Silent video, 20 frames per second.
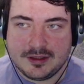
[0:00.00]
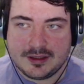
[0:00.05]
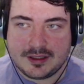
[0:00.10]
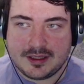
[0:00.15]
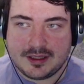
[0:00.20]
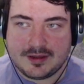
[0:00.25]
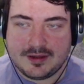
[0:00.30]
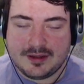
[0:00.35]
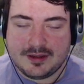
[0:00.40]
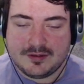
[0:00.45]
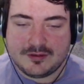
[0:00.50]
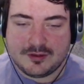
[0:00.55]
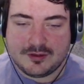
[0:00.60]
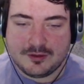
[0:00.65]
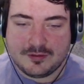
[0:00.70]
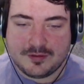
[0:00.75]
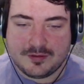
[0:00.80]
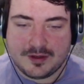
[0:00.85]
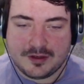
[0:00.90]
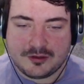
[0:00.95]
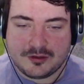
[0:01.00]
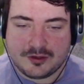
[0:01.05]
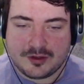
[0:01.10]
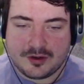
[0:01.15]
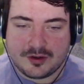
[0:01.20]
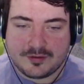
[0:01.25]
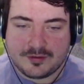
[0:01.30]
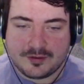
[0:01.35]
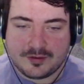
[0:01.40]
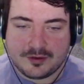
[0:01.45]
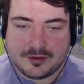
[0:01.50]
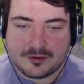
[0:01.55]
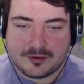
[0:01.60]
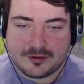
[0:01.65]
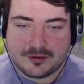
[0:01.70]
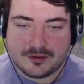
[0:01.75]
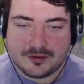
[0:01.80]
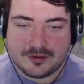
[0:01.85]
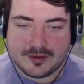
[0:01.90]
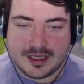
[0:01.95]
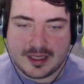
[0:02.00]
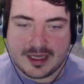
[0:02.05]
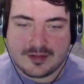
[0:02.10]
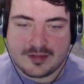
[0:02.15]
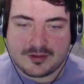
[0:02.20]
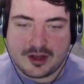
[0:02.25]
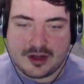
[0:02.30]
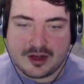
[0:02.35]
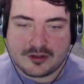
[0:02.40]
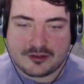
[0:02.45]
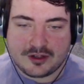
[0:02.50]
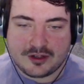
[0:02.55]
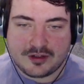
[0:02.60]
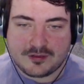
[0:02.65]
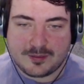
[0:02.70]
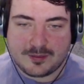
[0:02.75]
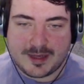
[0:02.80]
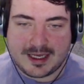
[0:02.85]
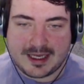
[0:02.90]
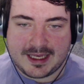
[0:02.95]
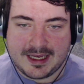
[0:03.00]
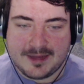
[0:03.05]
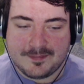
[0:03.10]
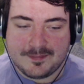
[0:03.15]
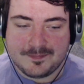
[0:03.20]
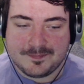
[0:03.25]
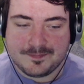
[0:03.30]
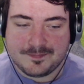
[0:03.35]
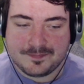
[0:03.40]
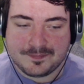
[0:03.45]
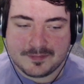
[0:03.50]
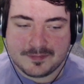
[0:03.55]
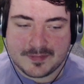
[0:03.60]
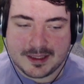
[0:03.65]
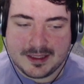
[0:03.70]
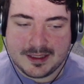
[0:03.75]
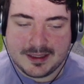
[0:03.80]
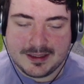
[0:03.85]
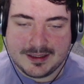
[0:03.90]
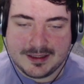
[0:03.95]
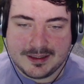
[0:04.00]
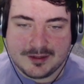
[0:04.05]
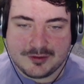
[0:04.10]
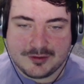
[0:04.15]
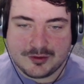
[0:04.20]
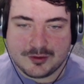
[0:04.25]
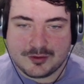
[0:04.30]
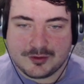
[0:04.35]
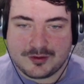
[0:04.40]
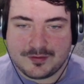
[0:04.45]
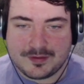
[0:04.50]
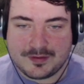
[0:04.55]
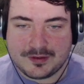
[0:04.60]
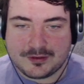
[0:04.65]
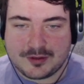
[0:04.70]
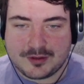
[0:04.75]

Can these two finish it off for us? There's Archer's wicket. Joseph has